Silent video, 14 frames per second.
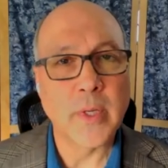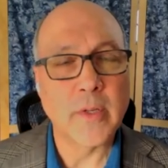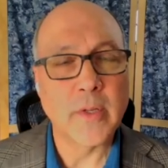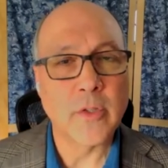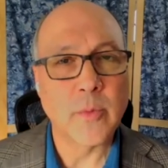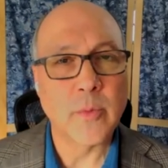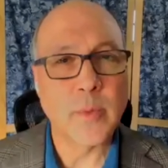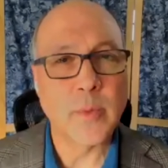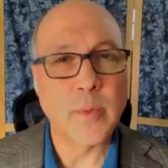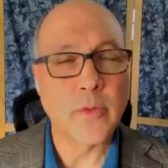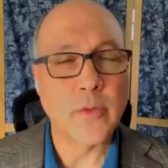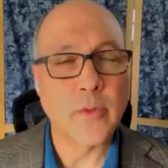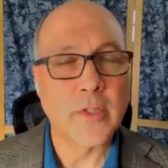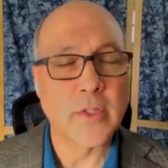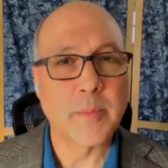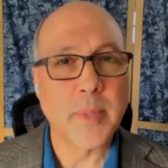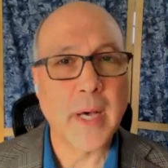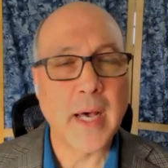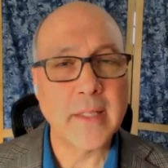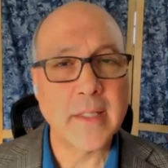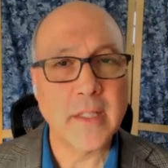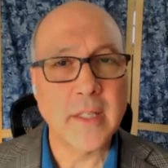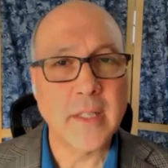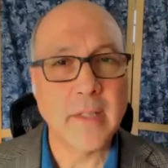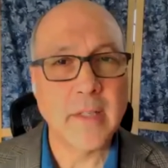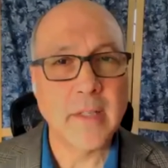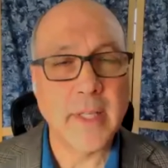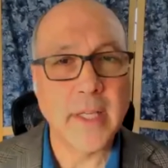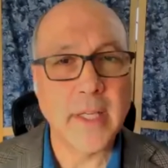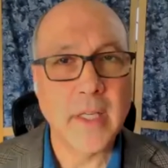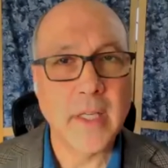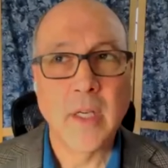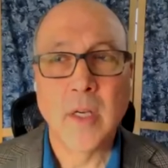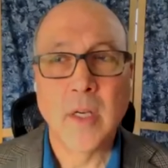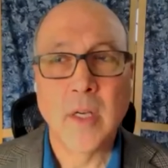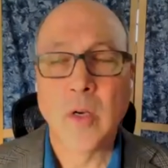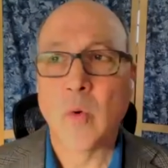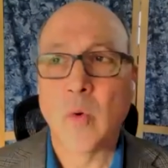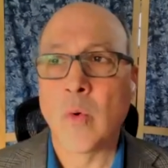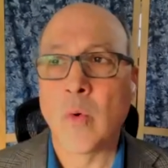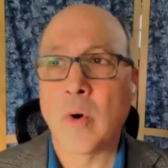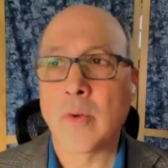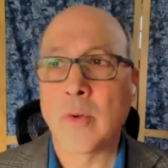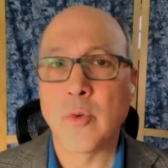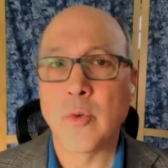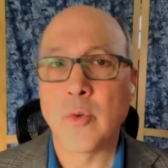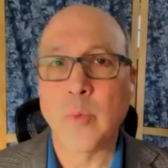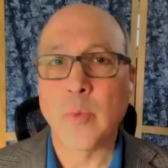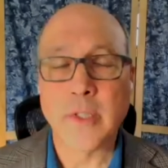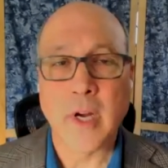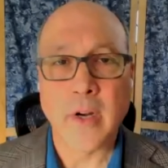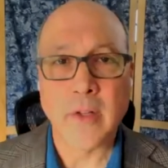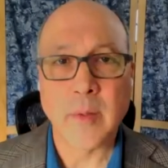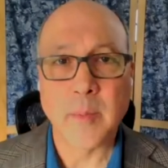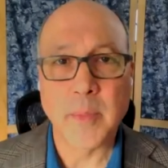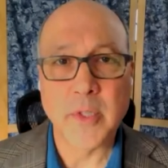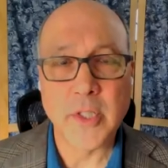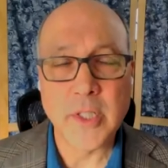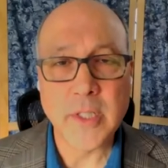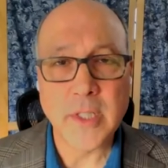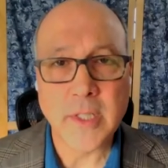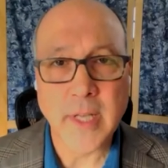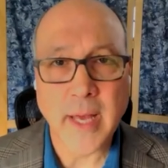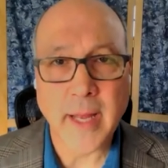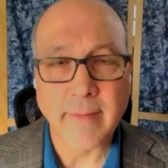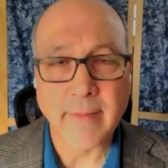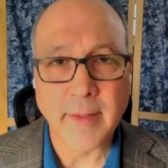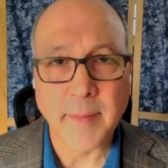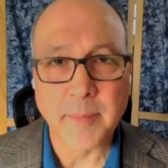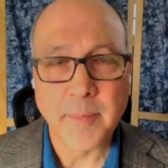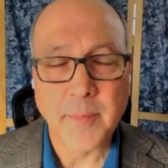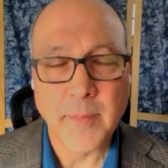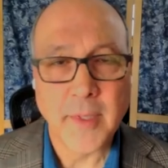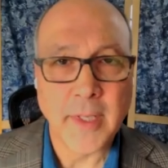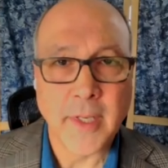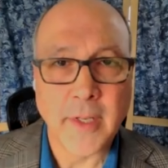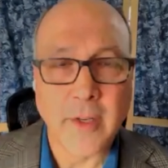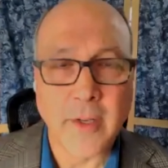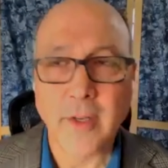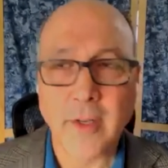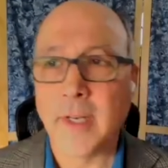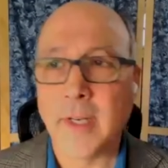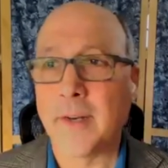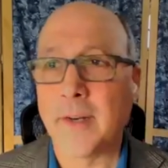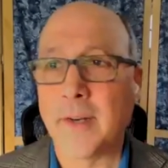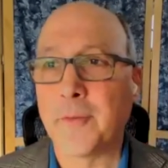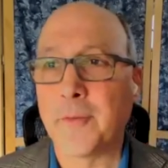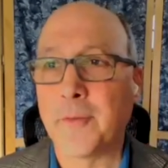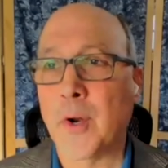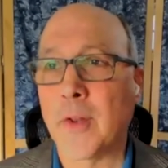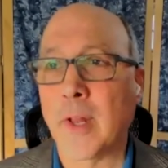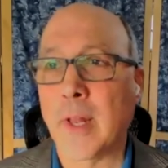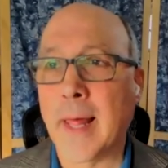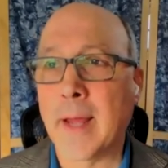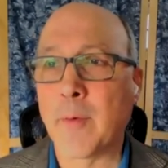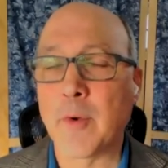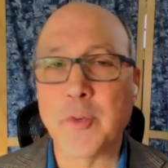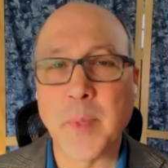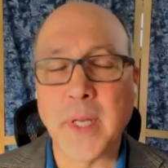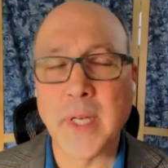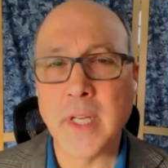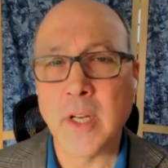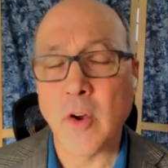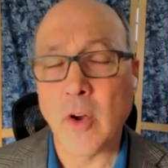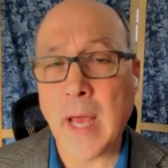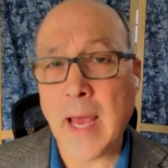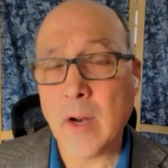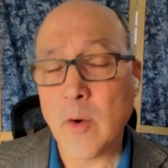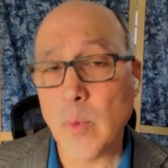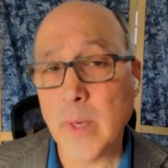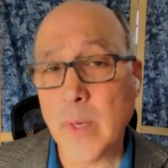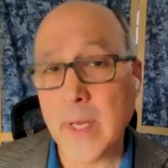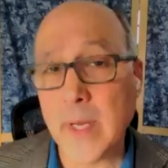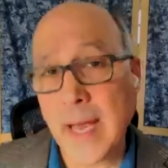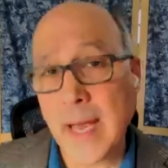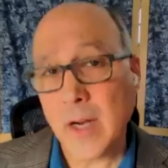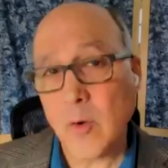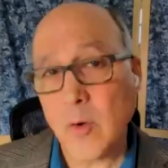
do we do this positively, or do we scare the bejesus out of them? Pardon the language, but how do we